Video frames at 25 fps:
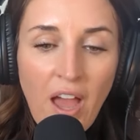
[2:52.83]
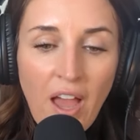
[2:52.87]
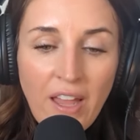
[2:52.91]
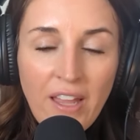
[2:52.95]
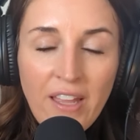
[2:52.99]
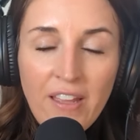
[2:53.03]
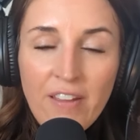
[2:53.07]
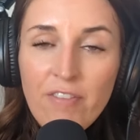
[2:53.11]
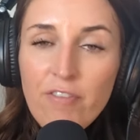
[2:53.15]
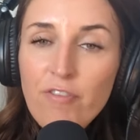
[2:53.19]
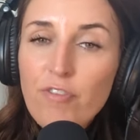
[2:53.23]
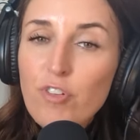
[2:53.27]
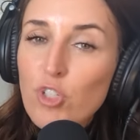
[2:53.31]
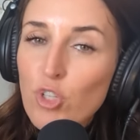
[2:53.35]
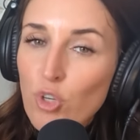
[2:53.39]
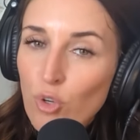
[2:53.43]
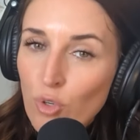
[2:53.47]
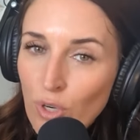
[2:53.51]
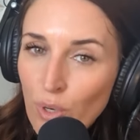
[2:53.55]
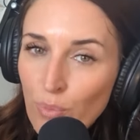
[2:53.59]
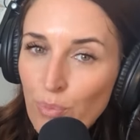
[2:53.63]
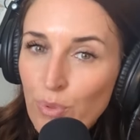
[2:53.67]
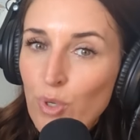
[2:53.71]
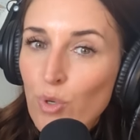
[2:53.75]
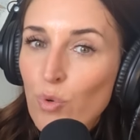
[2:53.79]
I have
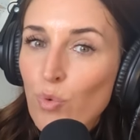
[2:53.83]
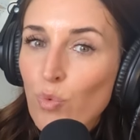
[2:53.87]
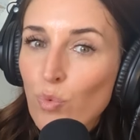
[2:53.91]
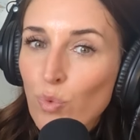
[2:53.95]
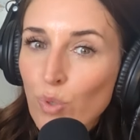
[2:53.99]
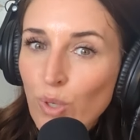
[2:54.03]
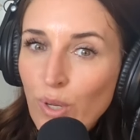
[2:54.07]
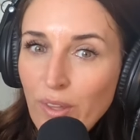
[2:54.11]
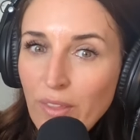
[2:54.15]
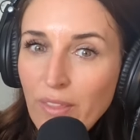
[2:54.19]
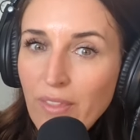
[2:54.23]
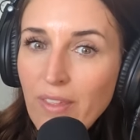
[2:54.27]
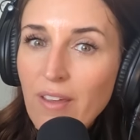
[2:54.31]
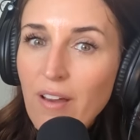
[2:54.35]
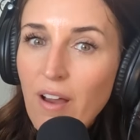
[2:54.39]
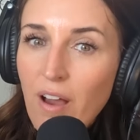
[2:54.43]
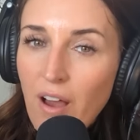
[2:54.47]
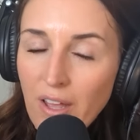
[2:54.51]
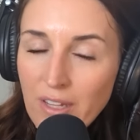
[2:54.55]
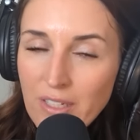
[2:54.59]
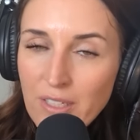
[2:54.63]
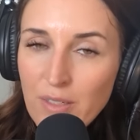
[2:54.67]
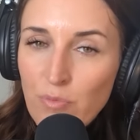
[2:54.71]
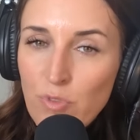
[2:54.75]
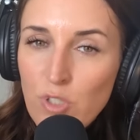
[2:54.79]
shown up in a really
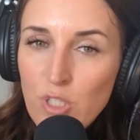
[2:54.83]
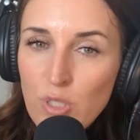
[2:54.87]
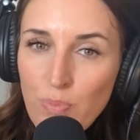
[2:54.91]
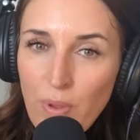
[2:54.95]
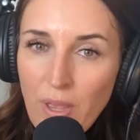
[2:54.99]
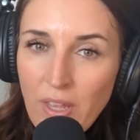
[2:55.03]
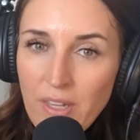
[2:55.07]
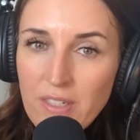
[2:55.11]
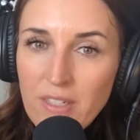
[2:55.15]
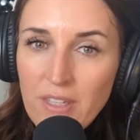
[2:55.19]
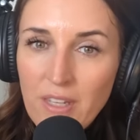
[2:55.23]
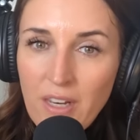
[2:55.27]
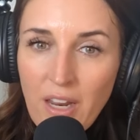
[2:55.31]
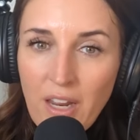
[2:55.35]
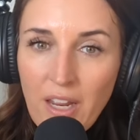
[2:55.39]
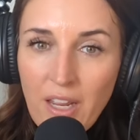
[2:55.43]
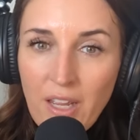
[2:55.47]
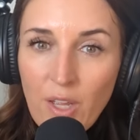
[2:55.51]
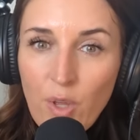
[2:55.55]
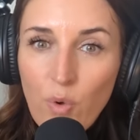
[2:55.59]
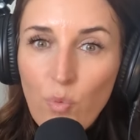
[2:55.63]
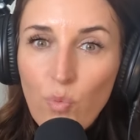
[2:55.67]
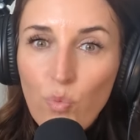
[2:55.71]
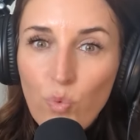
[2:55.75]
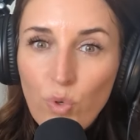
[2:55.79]
awesome space that
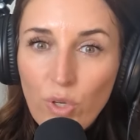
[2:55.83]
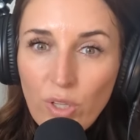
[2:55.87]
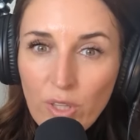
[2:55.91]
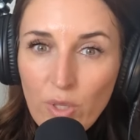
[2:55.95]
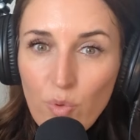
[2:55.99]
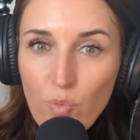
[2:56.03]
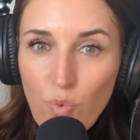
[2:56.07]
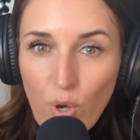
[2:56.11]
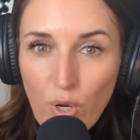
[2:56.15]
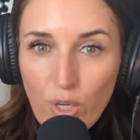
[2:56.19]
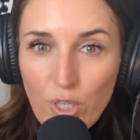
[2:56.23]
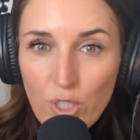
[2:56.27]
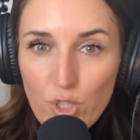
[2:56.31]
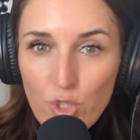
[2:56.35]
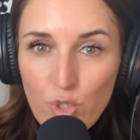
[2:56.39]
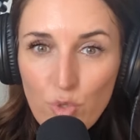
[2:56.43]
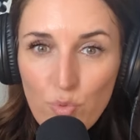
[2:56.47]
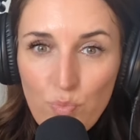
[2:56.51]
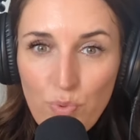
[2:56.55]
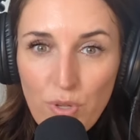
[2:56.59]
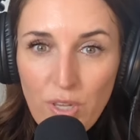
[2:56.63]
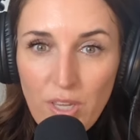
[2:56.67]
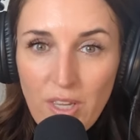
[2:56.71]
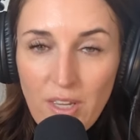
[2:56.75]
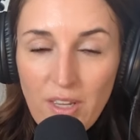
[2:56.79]
I really wanted to
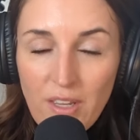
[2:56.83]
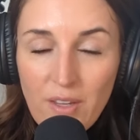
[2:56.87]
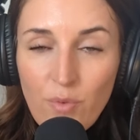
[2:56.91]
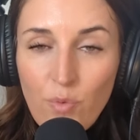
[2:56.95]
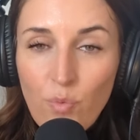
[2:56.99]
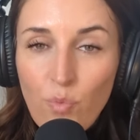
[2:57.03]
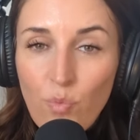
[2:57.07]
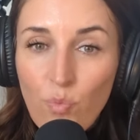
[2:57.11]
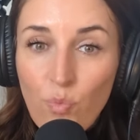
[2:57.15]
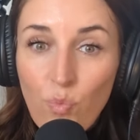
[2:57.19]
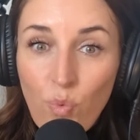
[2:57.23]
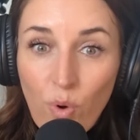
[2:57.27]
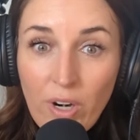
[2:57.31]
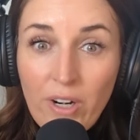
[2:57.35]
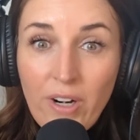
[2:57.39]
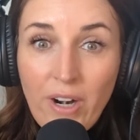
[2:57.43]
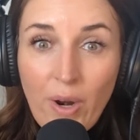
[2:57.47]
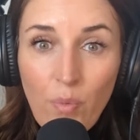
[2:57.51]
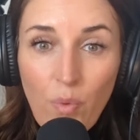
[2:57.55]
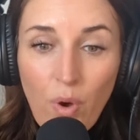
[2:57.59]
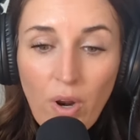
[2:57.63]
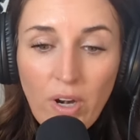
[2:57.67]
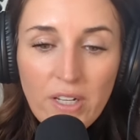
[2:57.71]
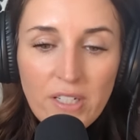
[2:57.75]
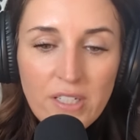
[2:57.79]
be where I
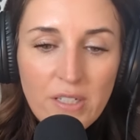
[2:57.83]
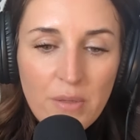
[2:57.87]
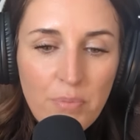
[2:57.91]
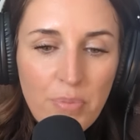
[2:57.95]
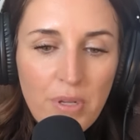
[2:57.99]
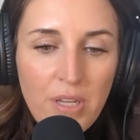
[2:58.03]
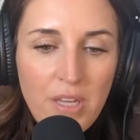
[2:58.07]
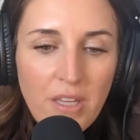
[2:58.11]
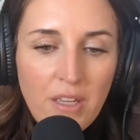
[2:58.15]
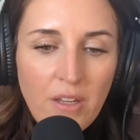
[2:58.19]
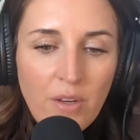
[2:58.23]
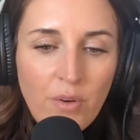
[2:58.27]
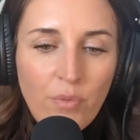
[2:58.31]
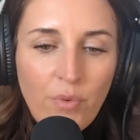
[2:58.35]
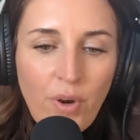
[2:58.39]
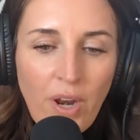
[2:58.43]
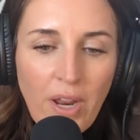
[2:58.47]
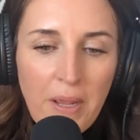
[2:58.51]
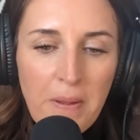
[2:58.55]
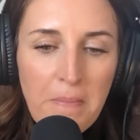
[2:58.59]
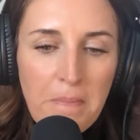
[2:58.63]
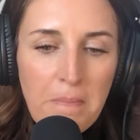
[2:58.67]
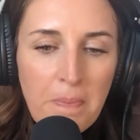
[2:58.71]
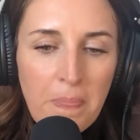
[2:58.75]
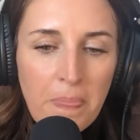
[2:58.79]
wanted to be,
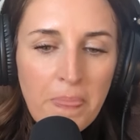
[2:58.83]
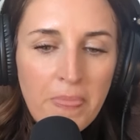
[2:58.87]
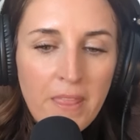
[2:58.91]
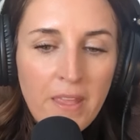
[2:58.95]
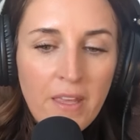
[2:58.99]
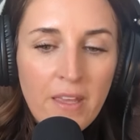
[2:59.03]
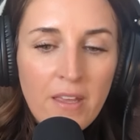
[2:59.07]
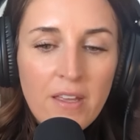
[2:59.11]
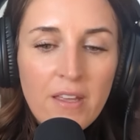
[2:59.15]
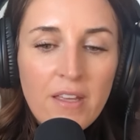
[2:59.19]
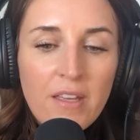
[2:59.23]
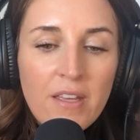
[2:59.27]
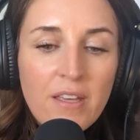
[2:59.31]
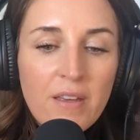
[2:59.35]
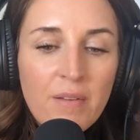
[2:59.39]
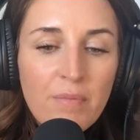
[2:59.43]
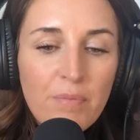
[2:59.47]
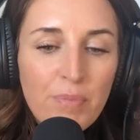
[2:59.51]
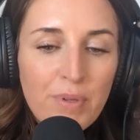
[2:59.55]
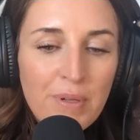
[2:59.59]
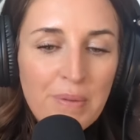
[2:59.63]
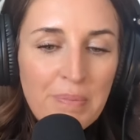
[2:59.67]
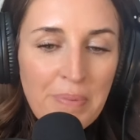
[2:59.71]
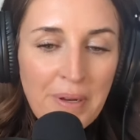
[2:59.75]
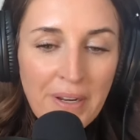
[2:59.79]
right?
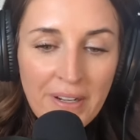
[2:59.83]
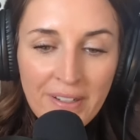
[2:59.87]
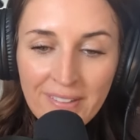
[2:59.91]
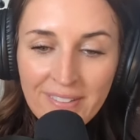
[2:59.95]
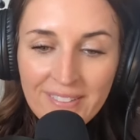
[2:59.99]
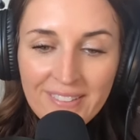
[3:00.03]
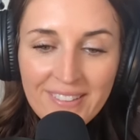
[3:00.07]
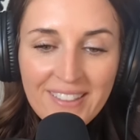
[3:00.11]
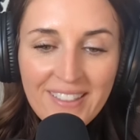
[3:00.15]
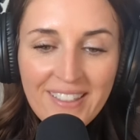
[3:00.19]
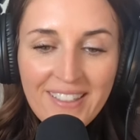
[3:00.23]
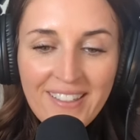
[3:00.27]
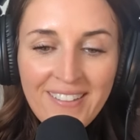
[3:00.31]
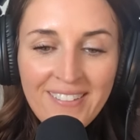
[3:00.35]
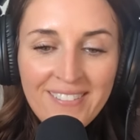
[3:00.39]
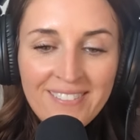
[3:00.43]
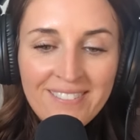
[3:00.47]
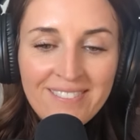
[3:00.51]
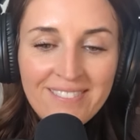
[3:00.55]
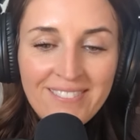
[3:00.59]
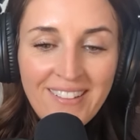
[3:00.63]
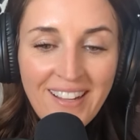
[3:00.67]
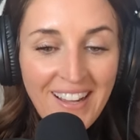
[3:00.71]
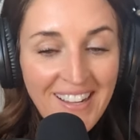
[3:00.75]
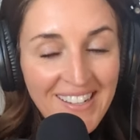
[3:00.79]
But apparently,
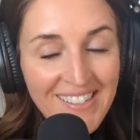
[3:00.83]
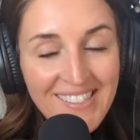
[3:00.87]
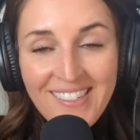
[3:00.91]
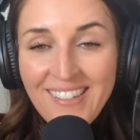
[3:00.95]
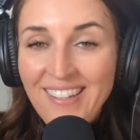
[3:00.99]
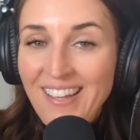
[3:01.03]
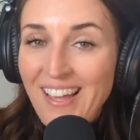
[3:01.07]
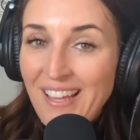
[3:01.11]
I still